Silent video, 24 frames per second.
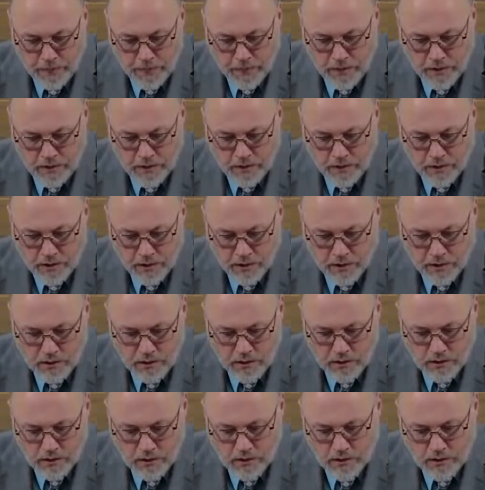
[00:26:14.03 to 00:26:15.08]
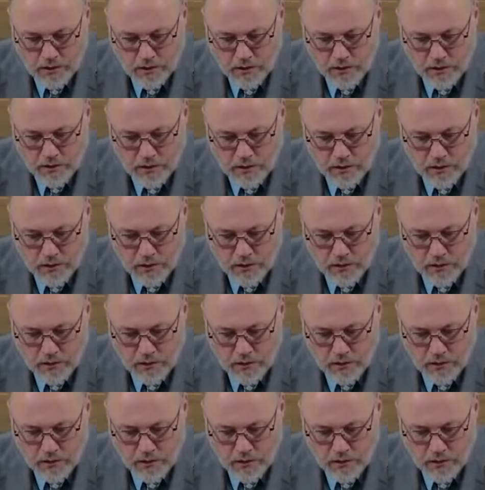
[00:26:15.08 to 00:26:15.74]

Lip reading: Nothing is said.